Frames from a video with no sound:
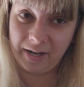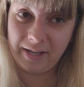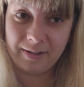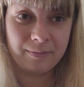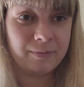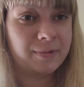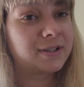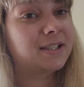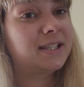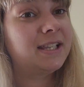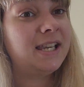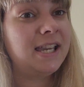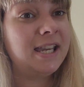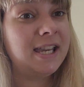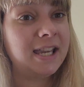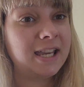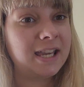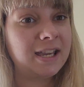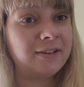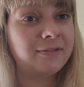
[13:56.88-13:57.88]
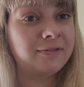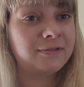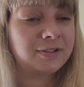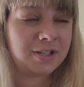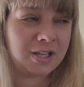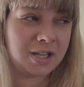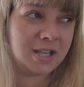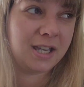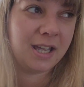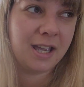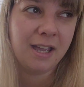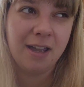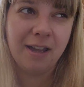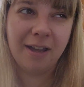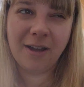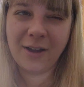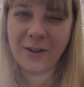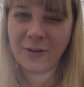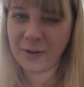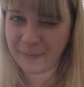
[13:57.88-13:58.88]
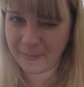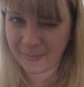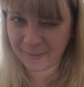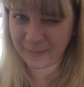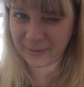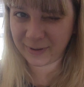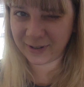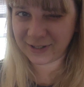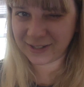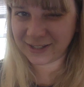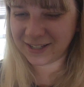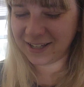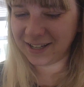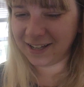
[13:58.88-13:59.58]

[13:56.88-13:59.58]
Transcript: it. We'll see if she remembers.